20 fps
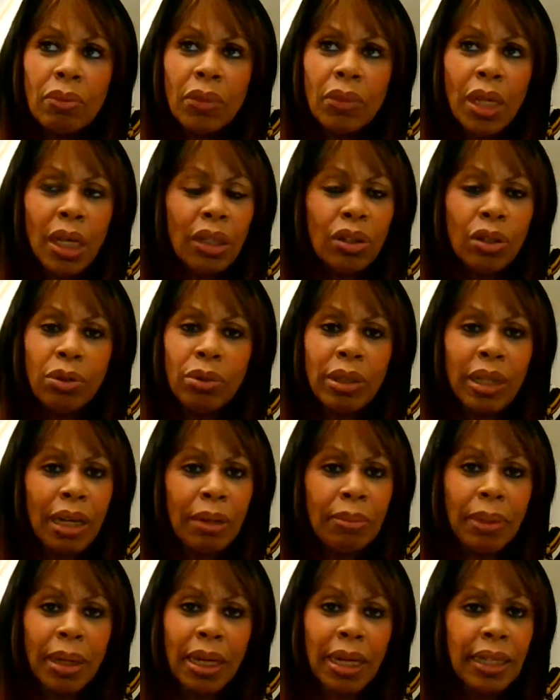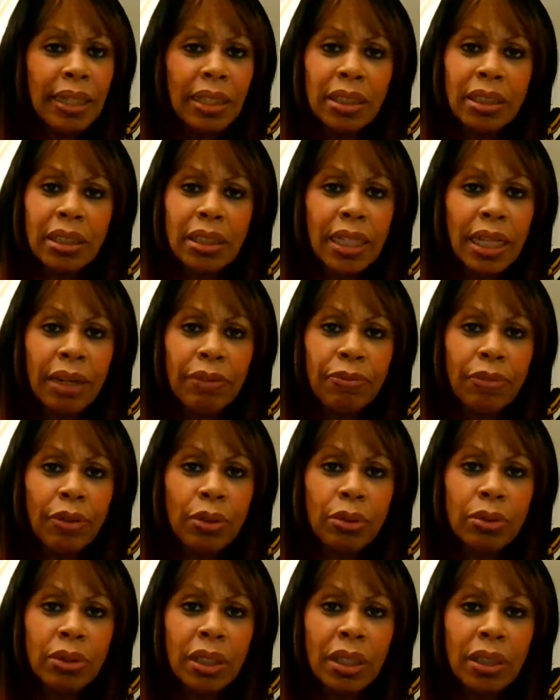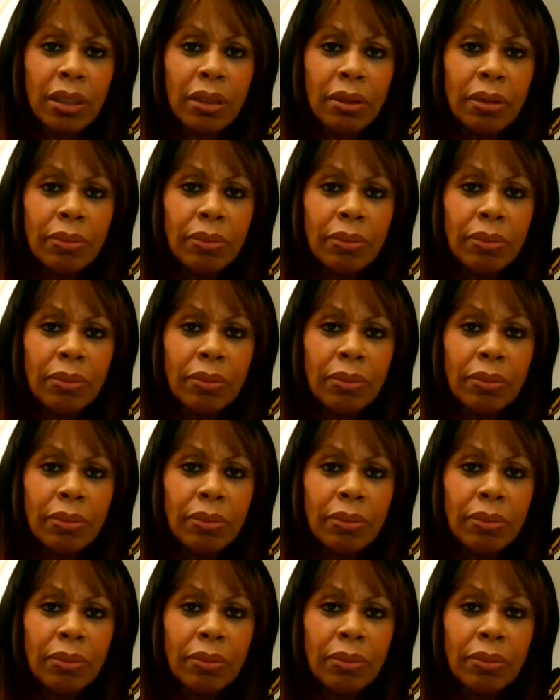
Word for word: And Luke ain't a scaffolder.